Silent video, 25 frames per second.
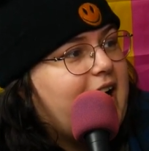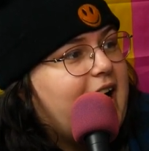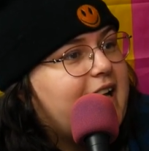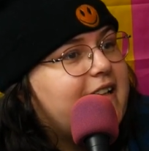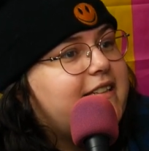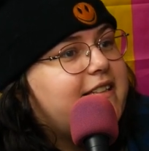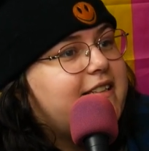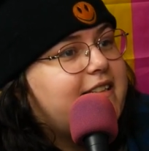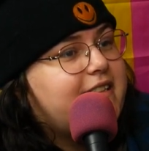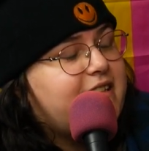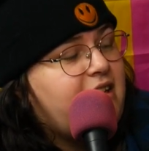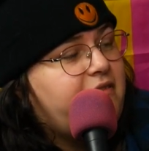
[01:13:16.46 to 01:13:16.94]
at
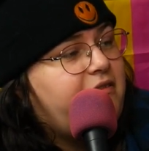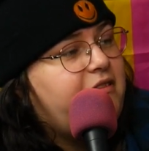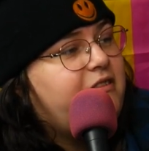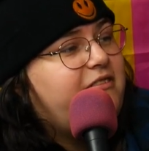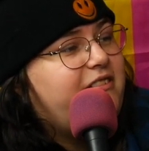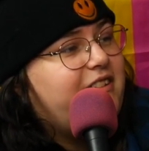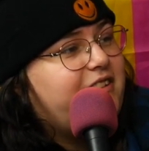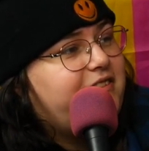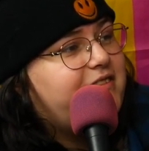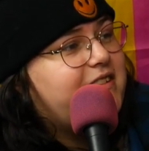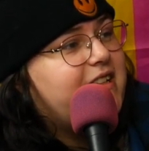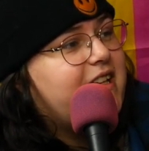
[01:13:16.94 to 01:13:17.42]

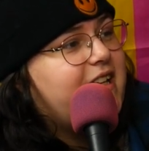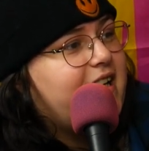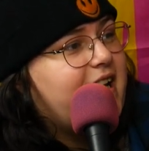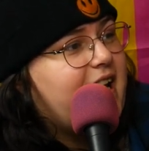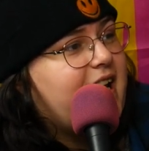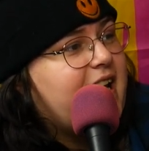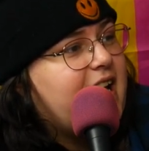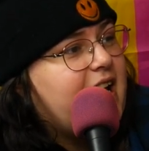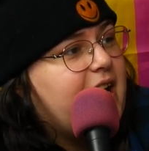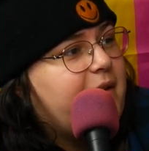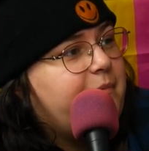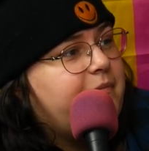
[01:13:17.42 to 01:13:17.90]
7:15
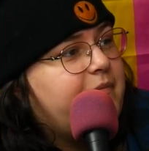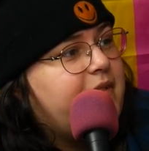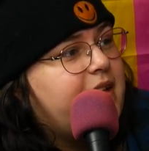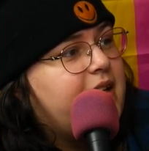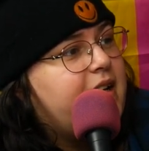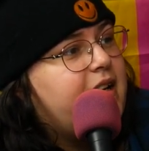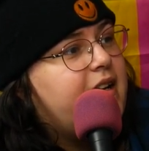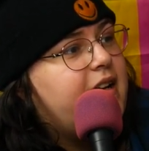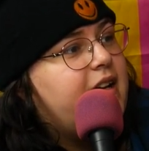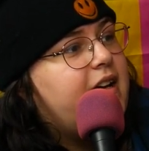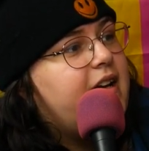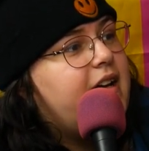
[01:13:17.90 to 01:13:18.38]
a.m.
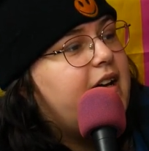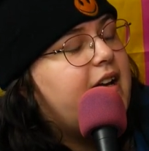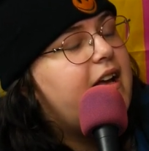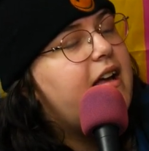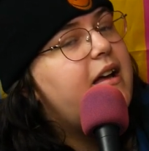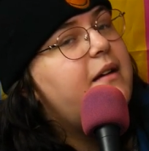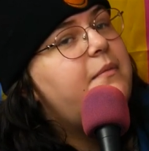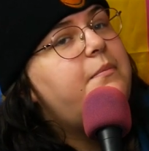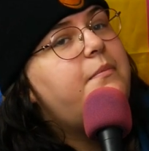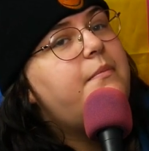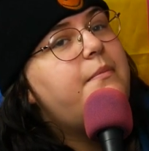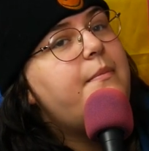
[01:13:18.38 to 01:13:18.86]

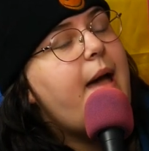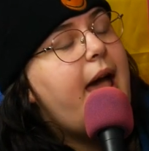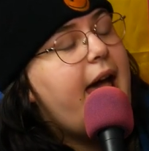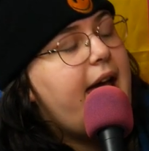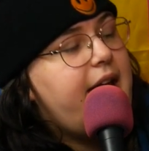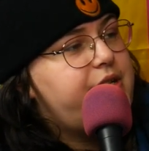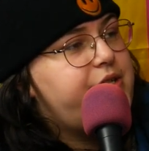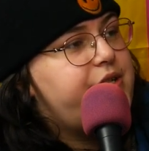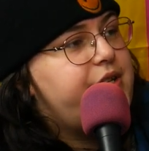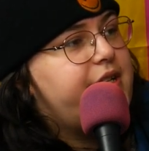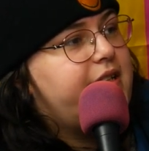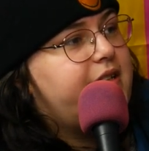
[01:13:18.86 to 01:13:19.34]
Okay.
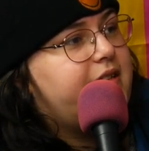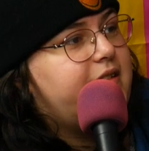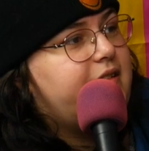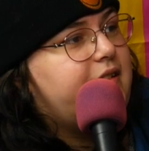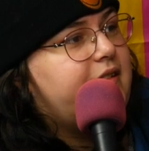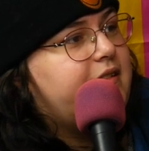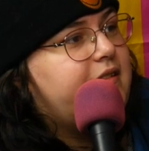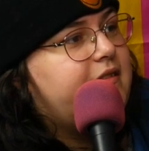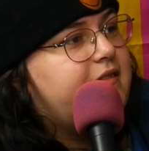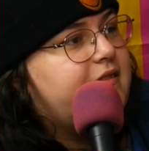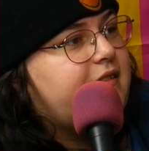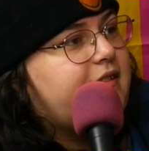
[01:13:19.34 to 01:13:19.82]
Imagine
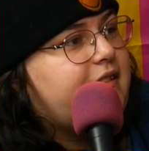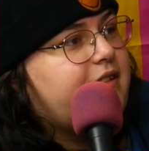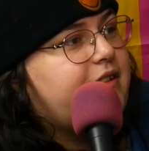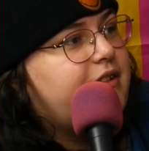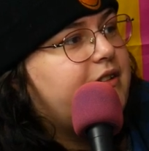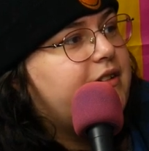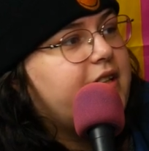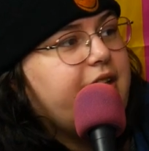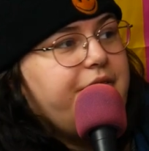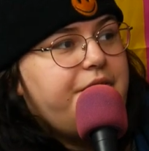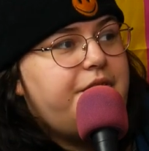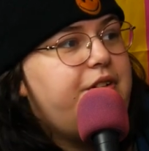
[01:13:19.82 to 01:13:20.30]

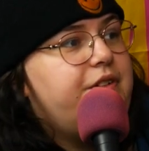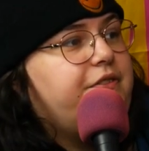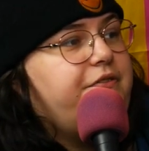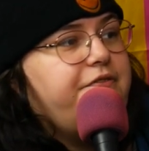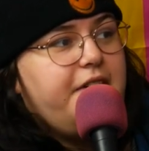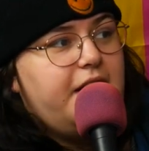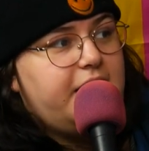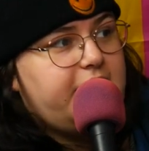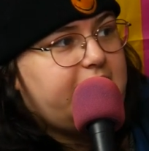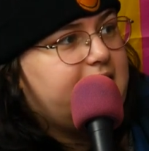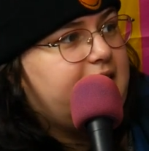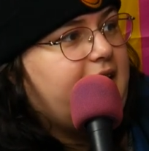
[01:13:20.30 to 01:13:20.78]
you're living your
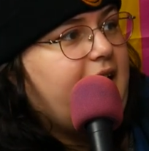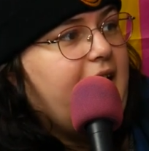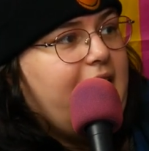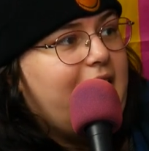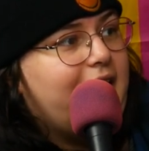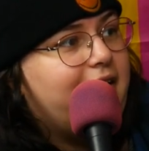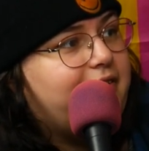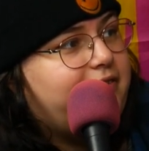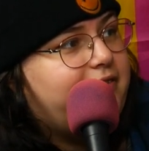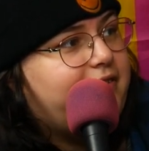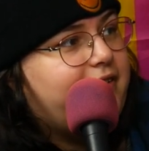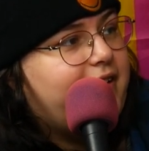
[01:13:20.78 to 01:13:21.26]
fucking
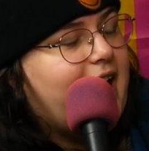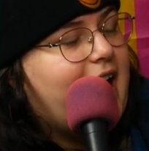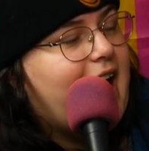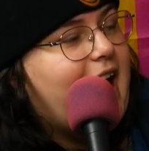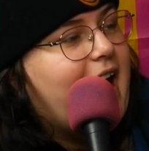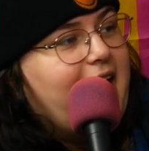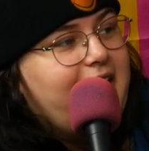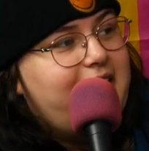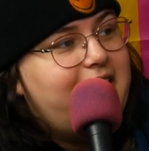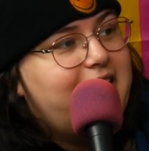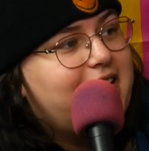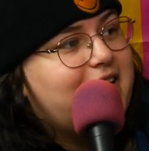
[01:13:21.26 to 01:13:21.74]
life
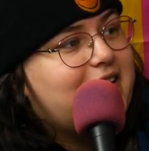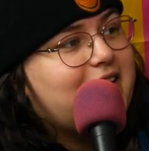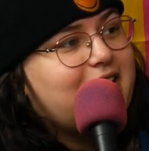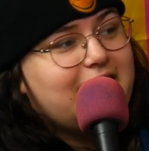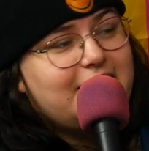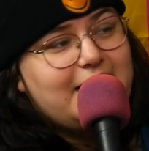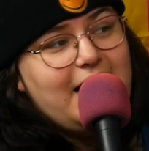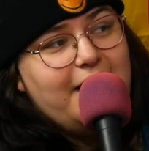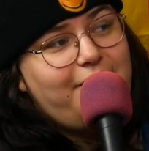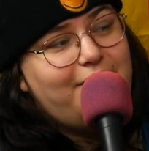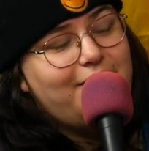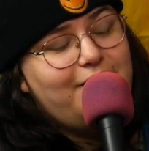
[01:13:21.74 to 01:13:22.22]
and
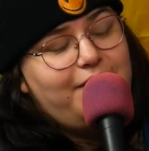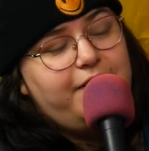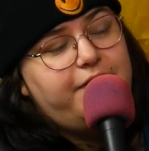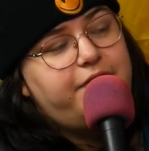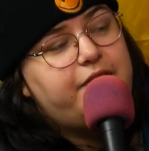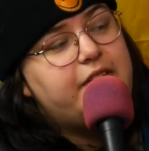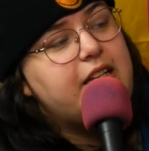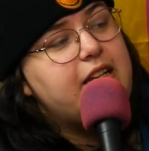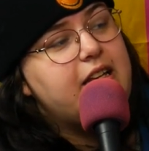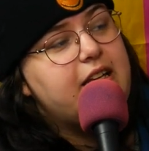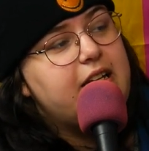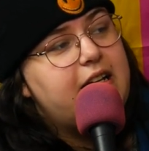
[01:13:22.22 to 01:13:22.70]

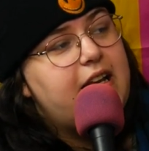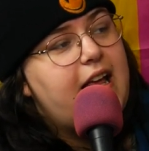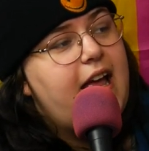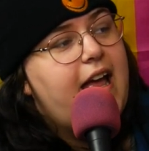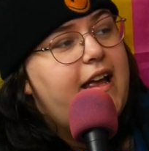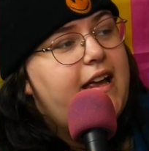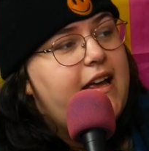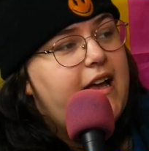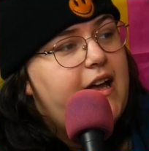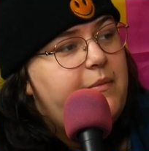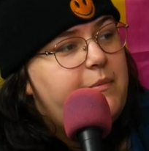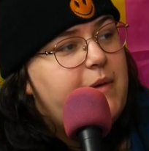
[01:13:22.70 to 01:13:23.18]
7:15
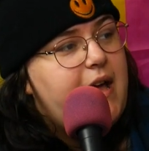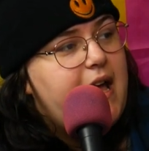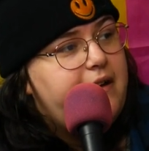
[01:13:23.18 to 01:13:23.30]
a.m.